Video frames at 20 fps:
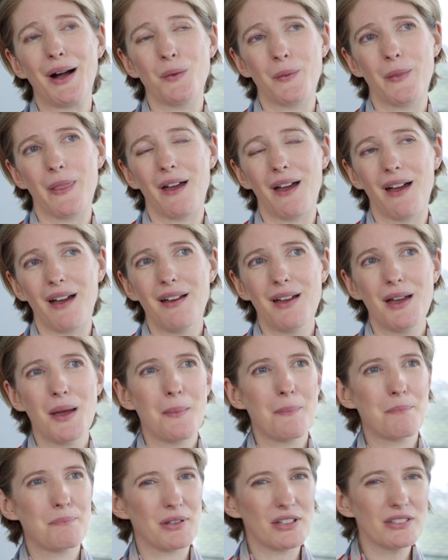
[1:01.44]
out there
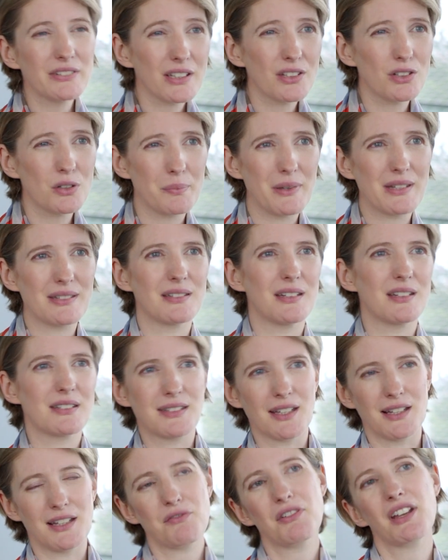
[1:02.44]
building your business,
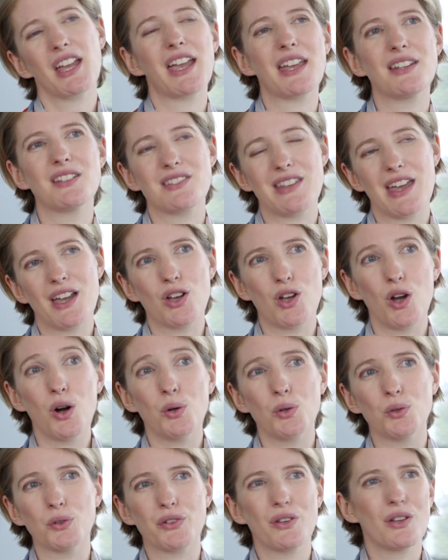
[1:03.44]
delivering against their
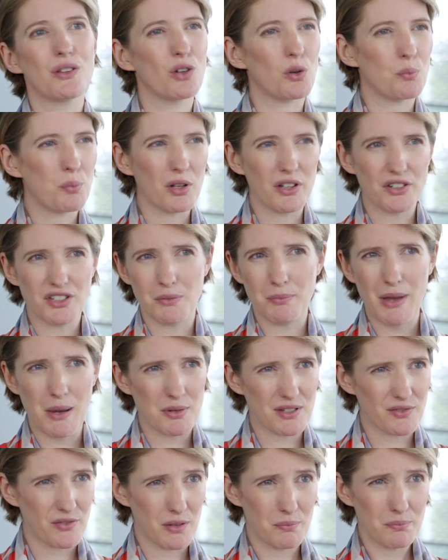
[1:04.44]
goals, not polishing
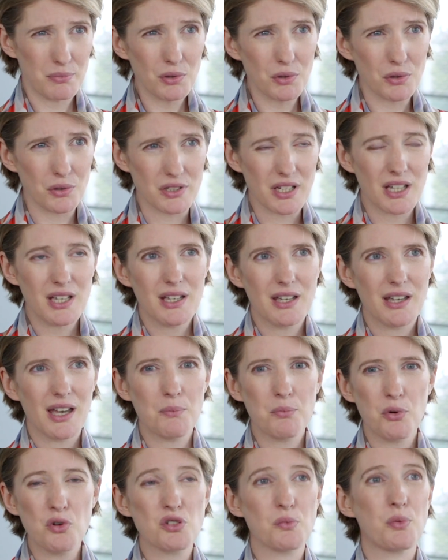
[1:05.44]
papers for the board,
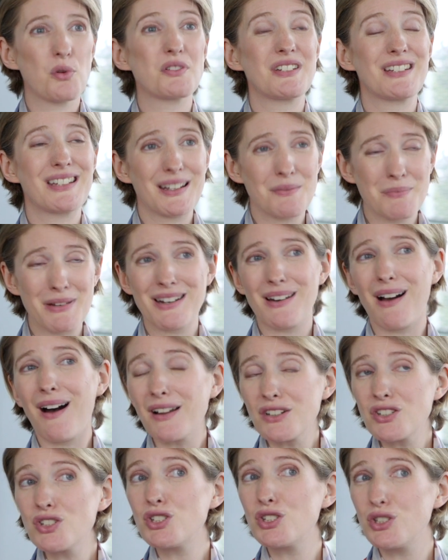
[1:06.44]
and board reporting can be an
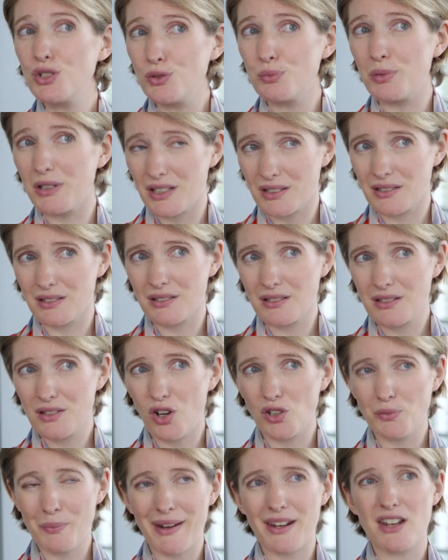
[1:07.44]
undue burden
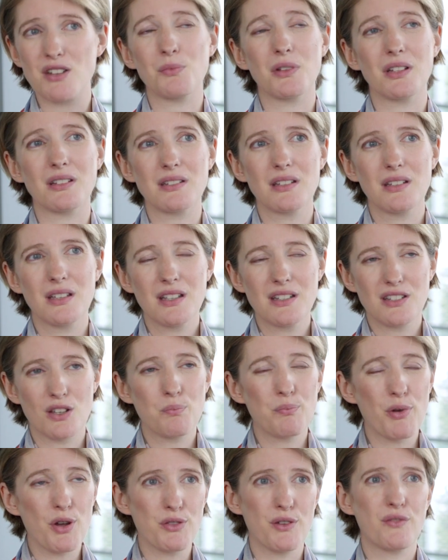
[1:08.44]
on management. So
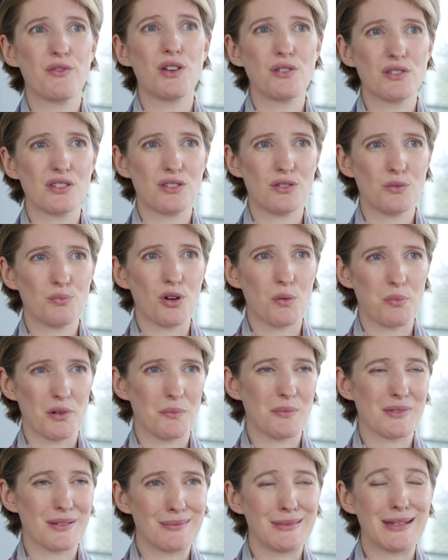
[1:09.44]
both of those two
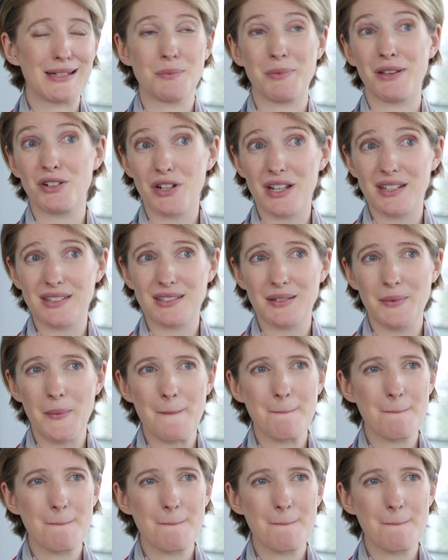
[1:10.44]
problems need to be addressed.